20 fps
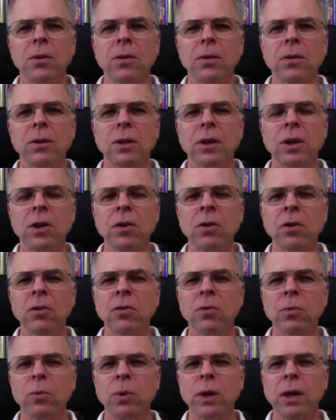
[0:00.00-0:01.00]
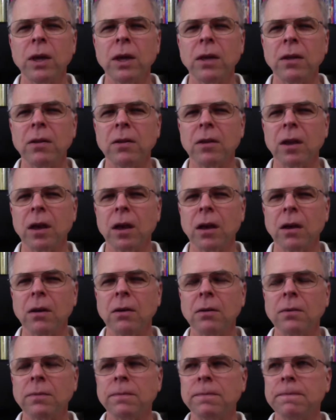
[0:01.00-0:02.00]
The nearest we can tell,